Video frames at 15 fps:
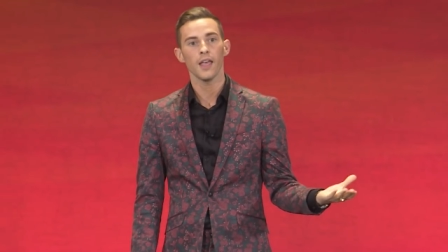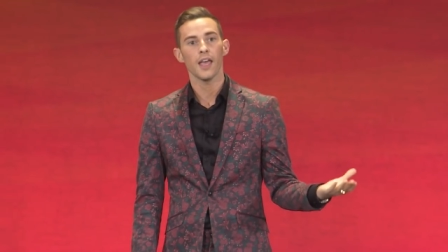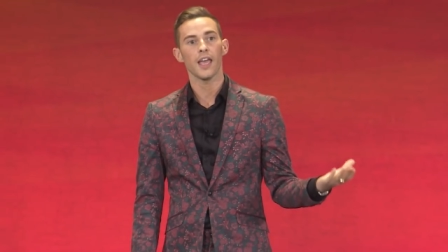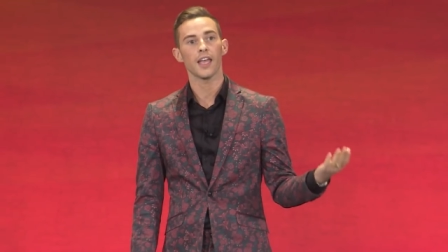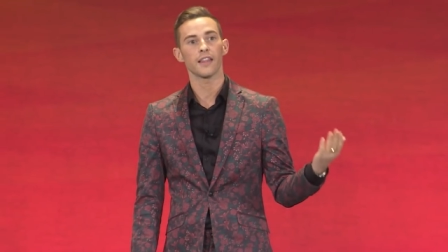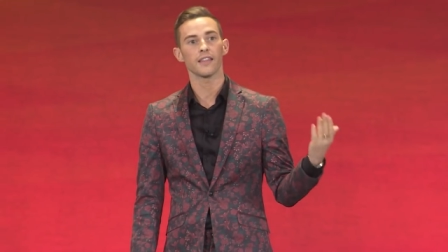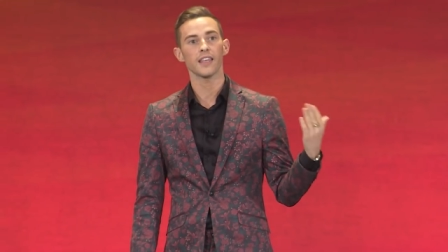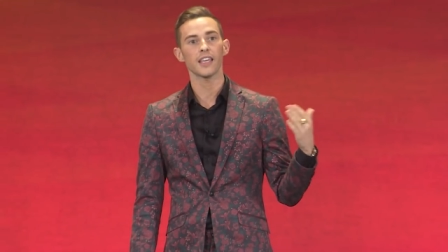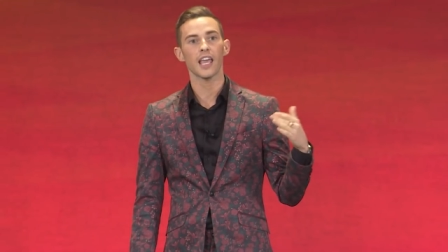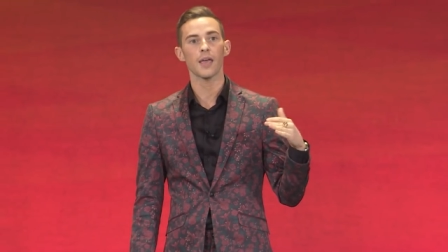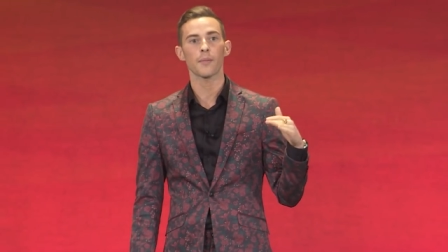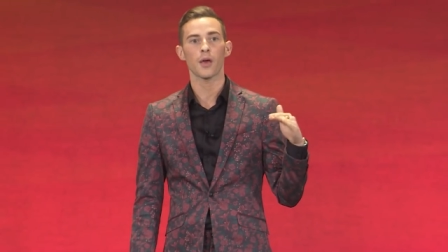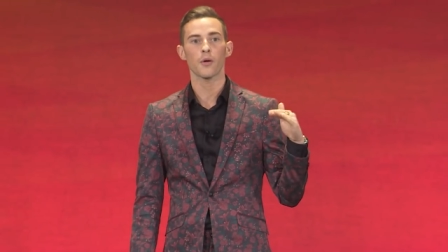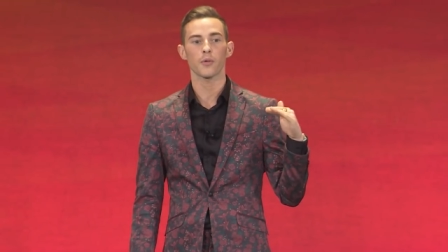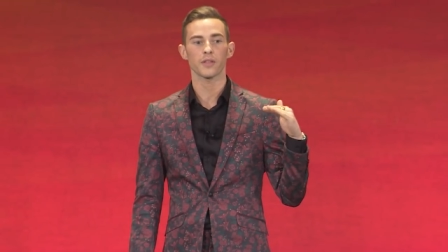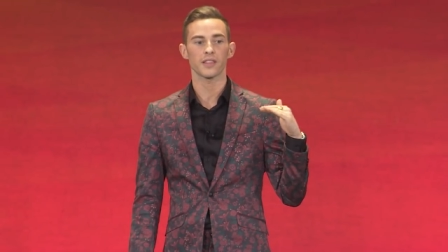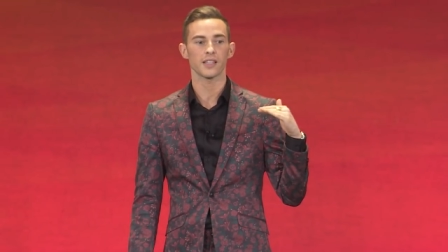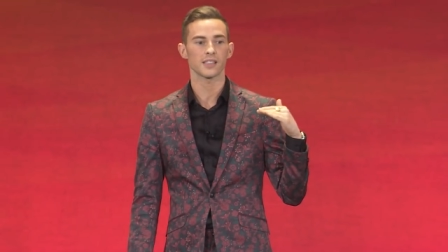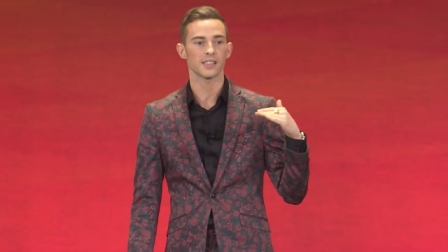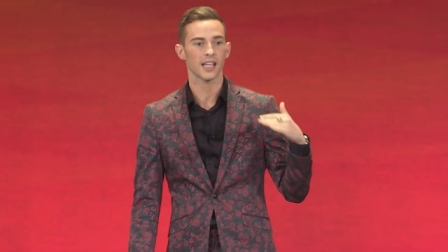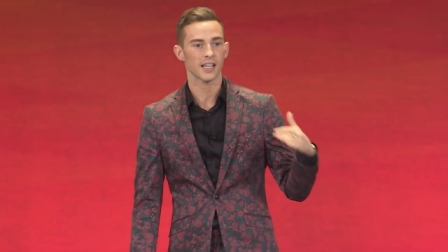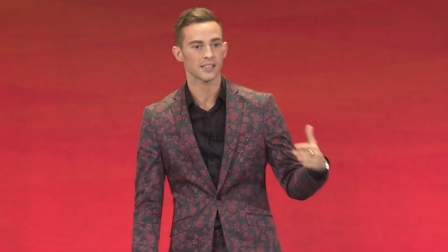and they came out with
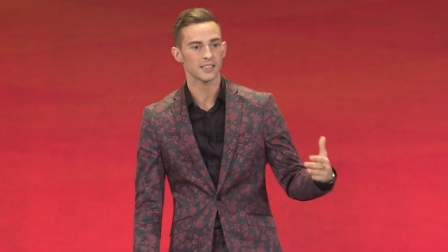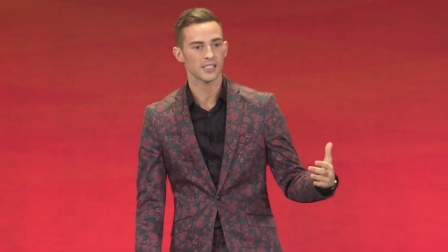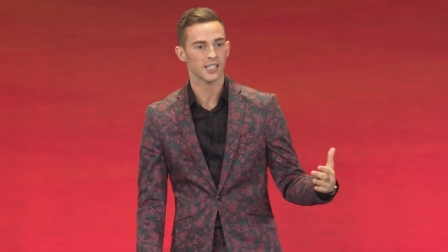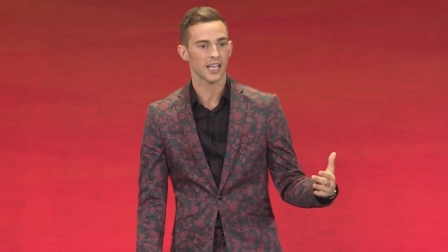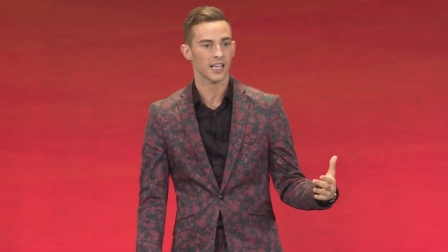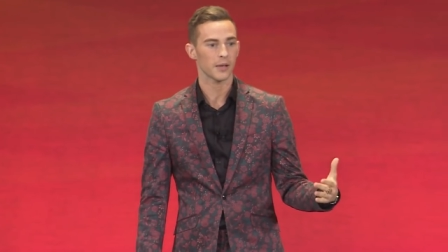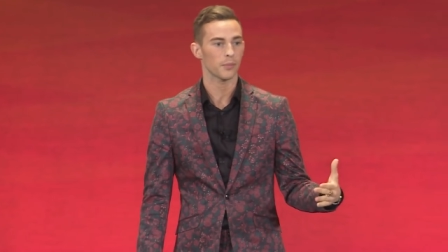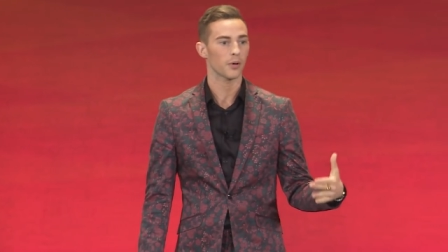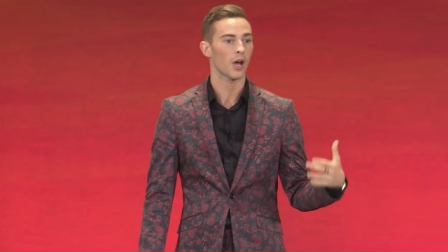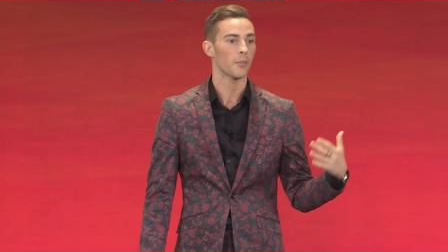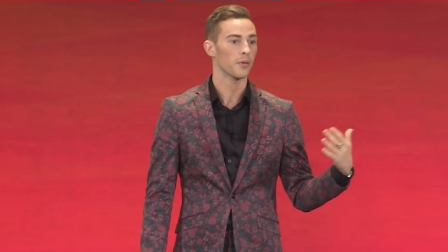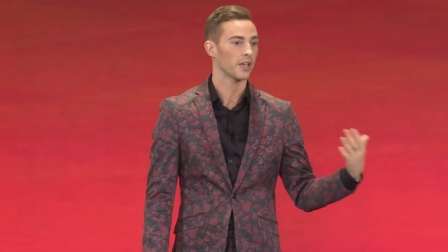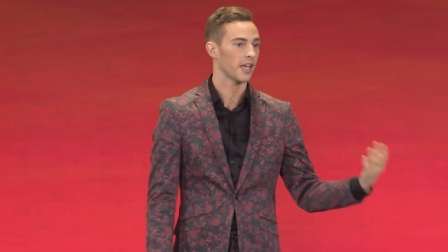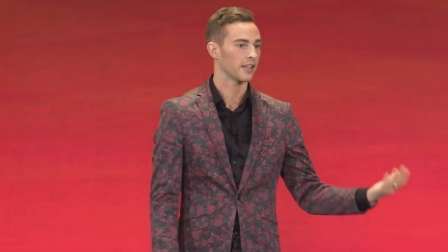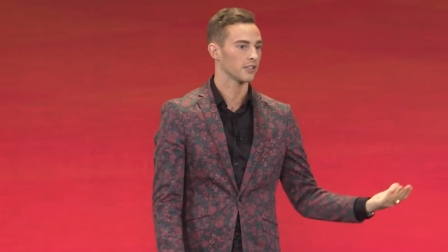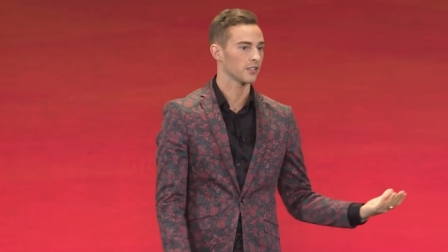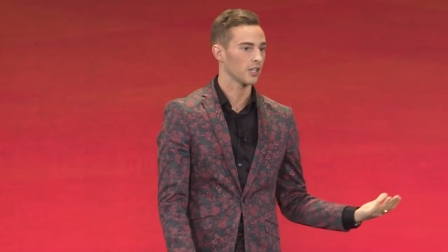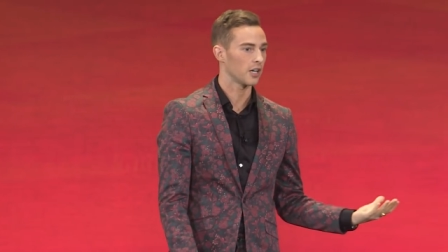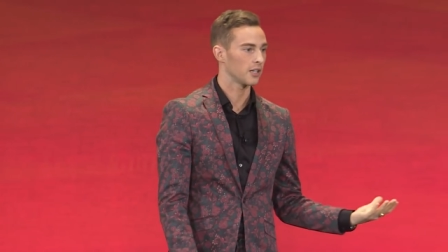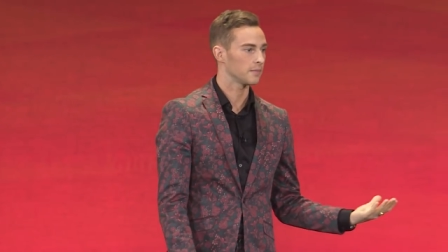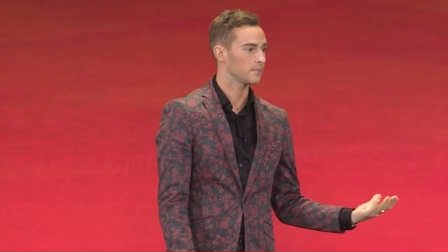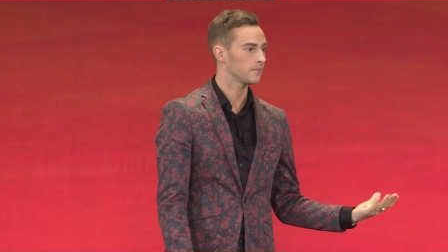this anti-gay propaganda
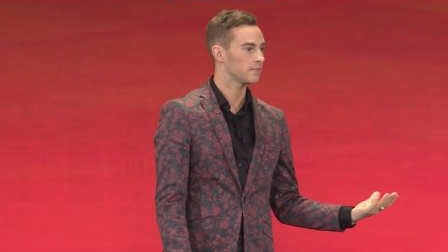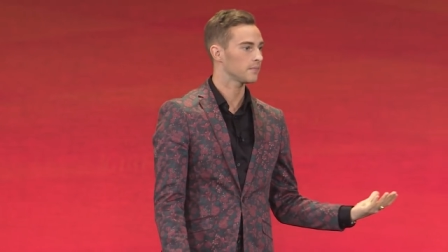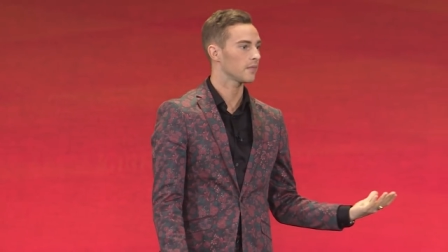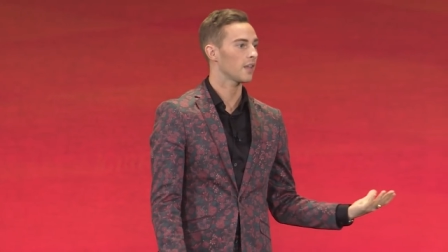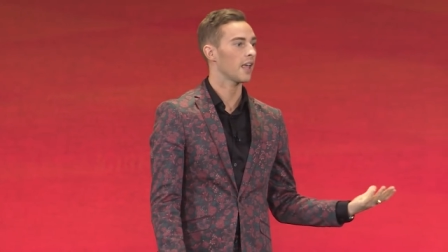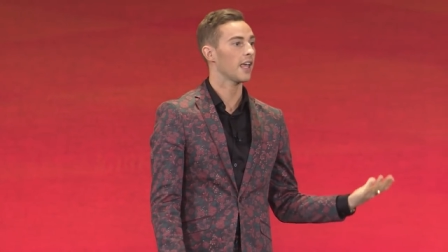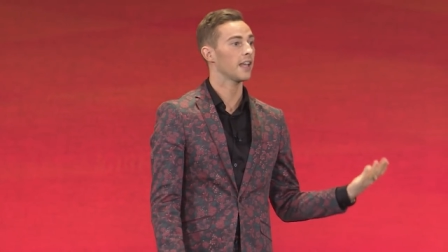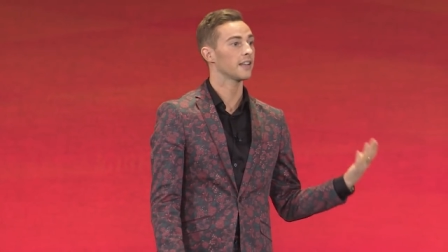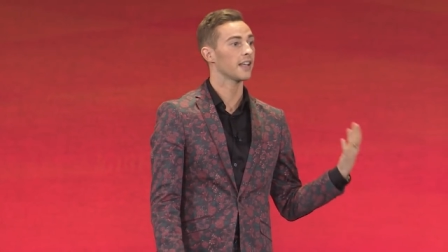law. And